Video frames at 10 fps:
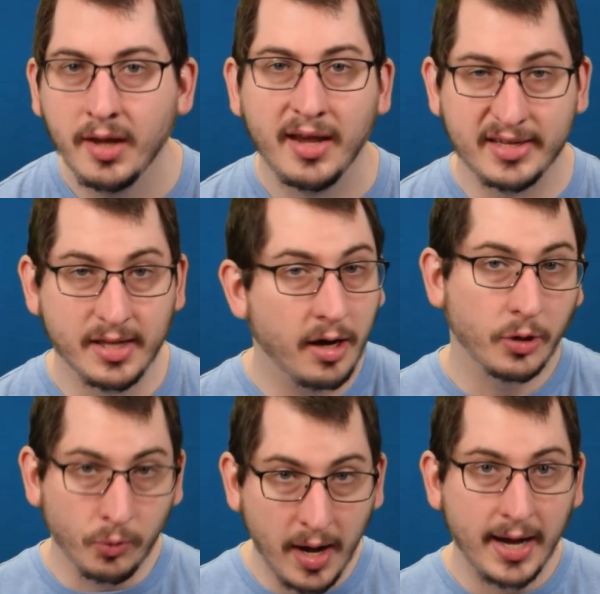It's not
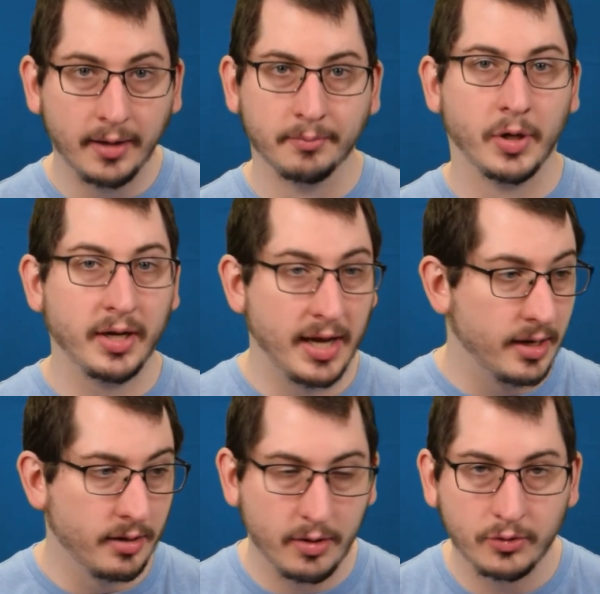great, but
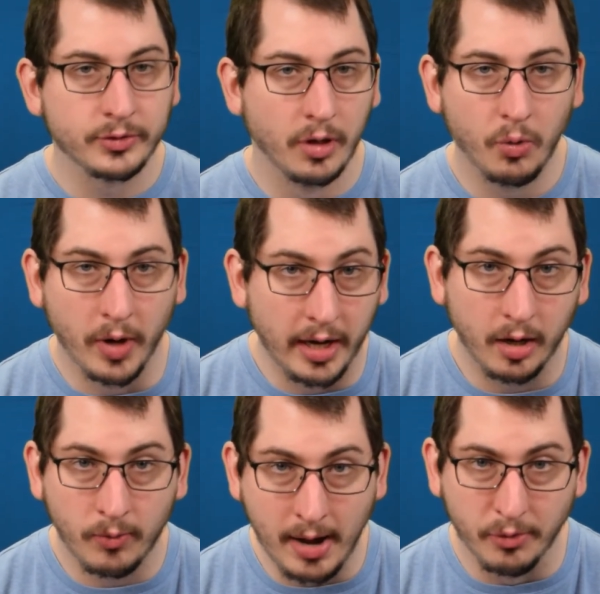again, there's no way
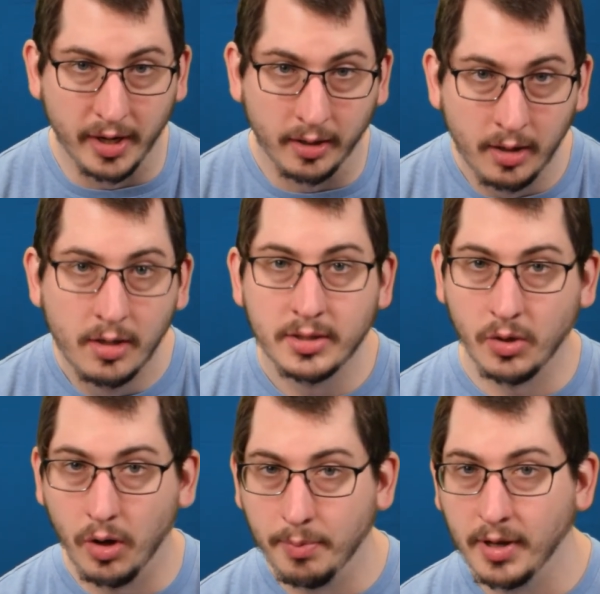around it.
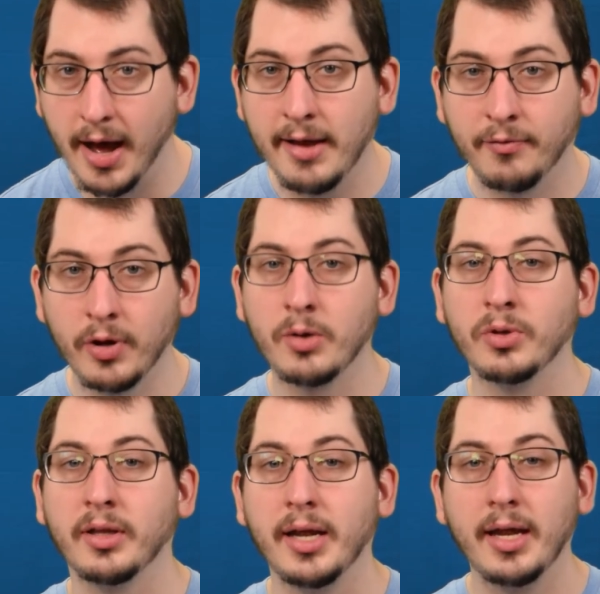So apply
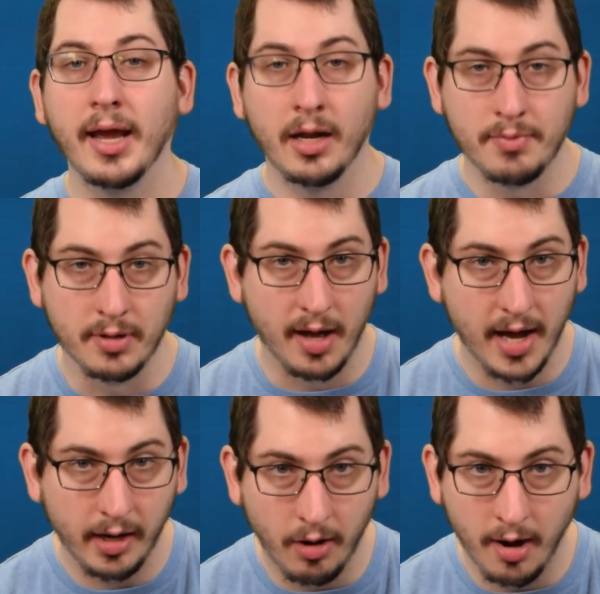frequently and
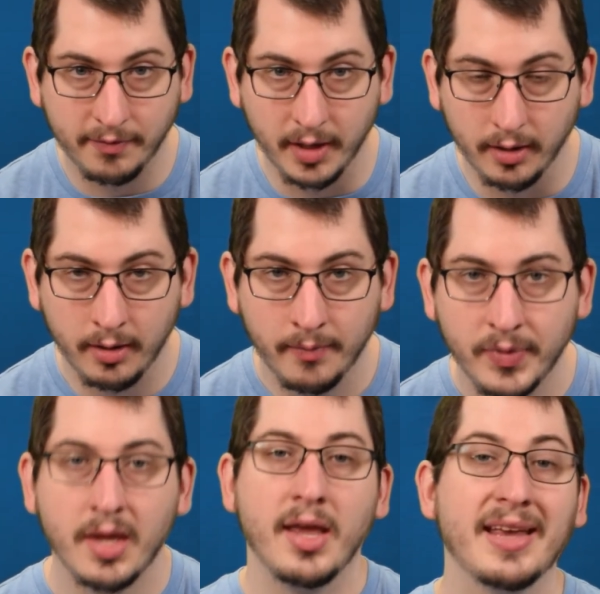apply often.
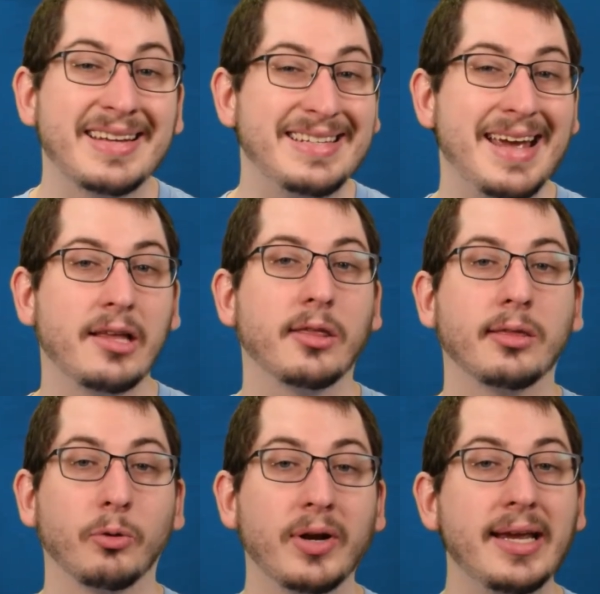It can take
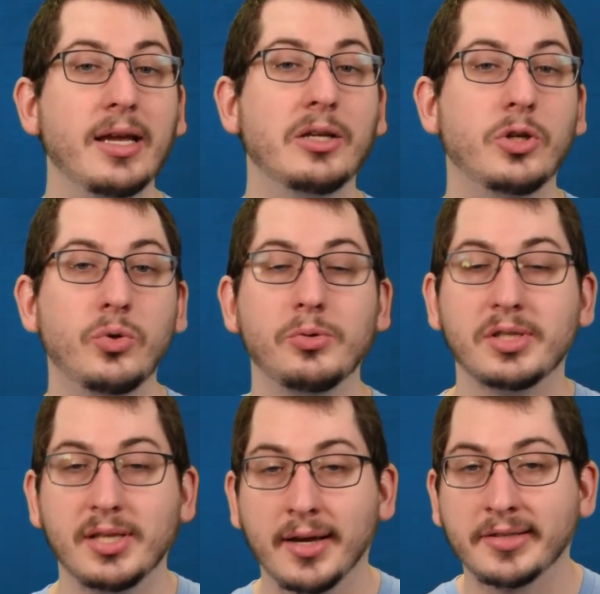3 to
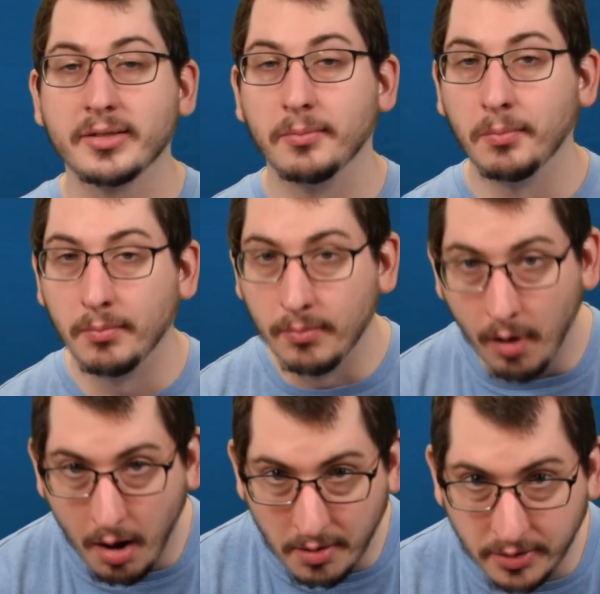6
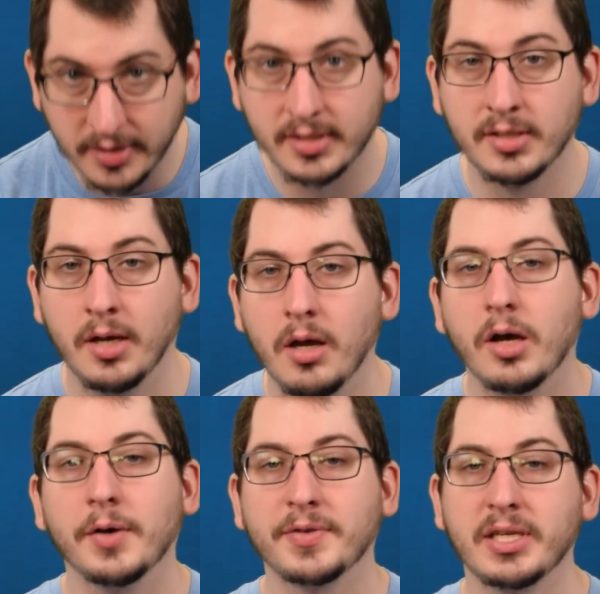months
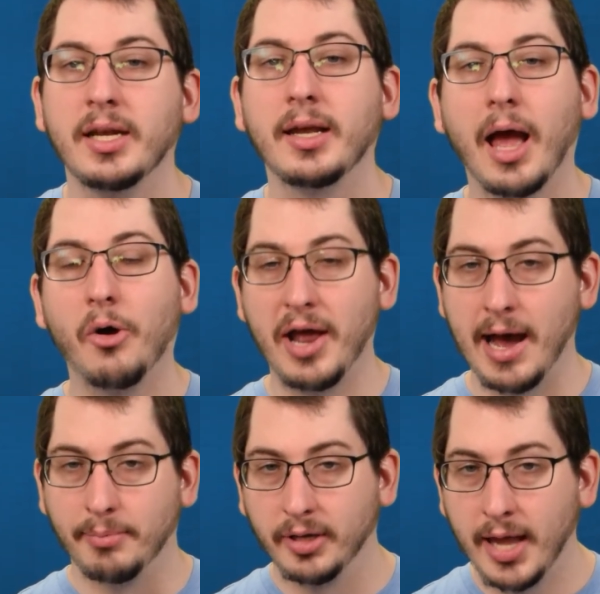of sending out
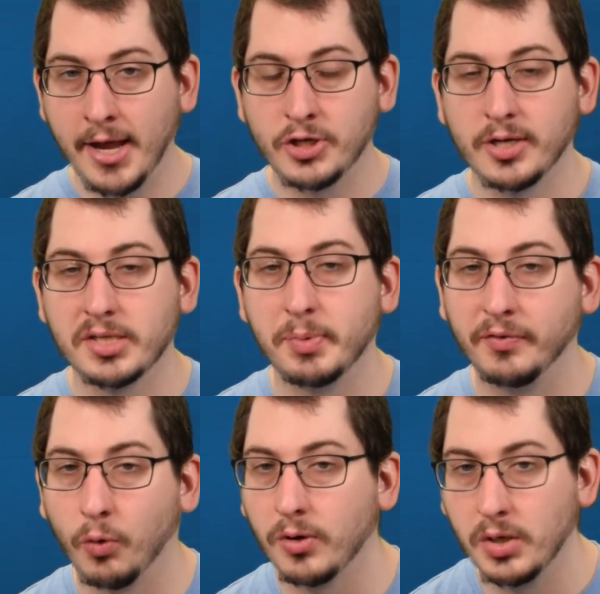applications
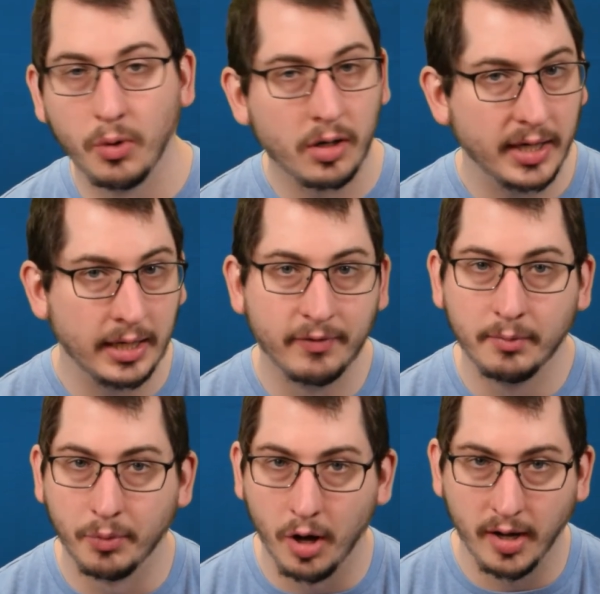before you are
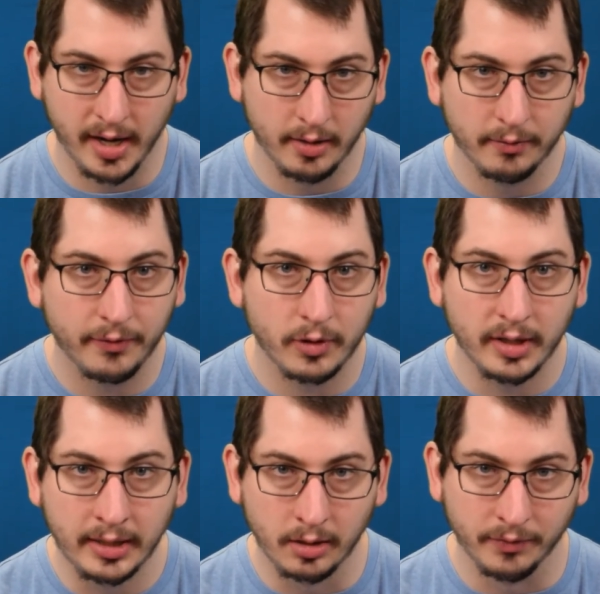even brought in for an
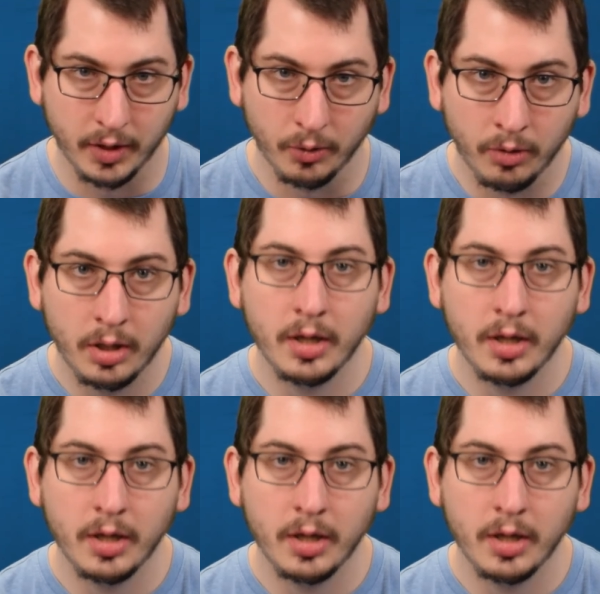interview.